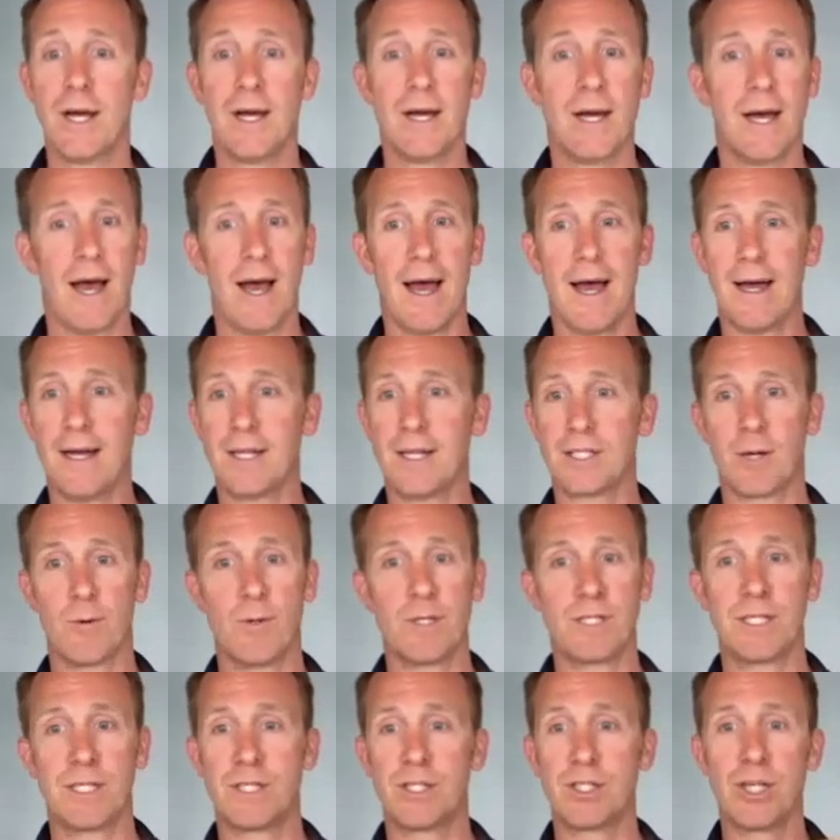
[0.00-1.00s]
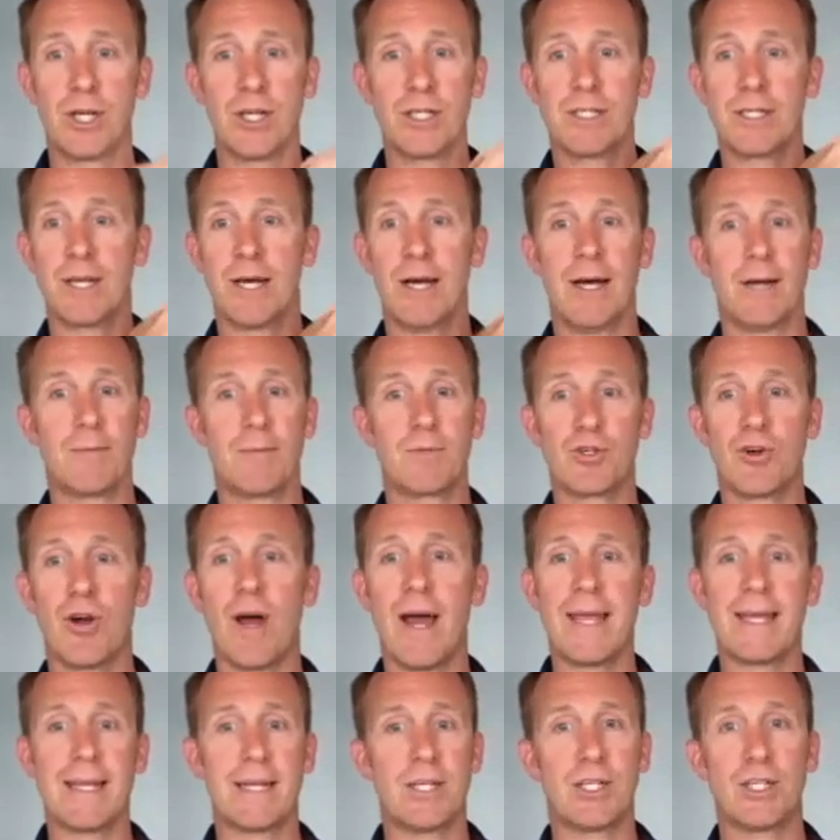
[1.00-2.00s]
which is just a
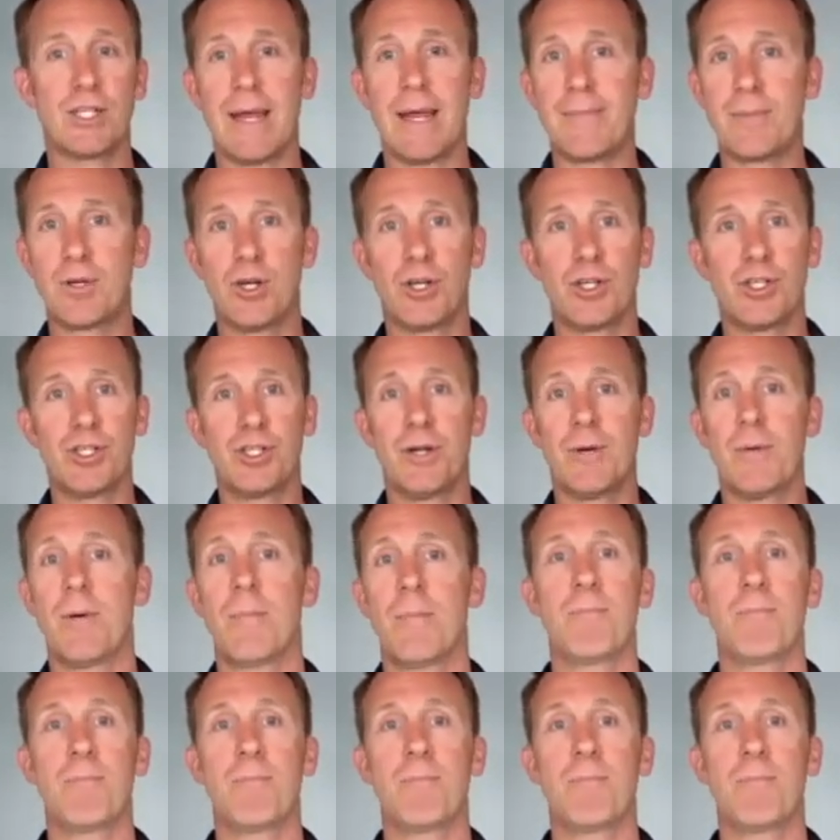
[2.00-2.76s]
triangular shaped cushion,